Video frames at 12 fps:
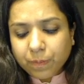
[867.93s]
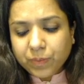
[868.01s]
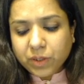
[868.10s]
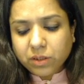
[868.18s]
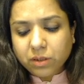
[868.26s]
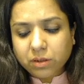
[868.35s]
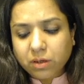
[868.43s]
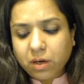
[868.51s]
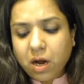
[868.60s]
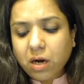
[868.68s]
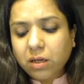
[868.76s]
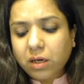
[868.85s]
this is a
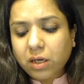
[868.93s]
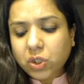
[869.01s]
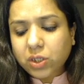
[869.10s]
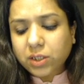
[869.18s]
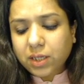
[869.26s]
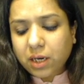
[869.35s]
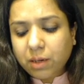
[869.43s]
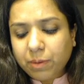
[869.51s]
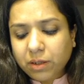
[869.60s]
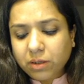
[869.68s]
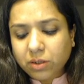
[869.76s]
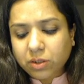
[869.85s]
cartilaginous
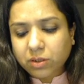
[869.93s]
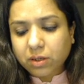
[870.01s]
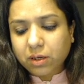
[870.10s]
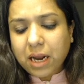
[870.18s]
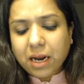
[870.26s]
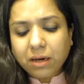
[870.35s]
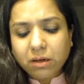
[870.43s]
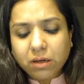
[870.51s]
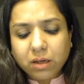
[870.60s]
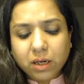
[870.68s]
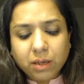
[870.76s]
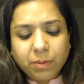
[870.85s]
element, this is a
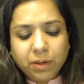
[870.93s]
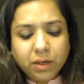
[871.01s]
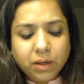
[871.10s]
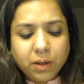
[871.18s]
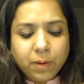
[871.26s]
glandular element,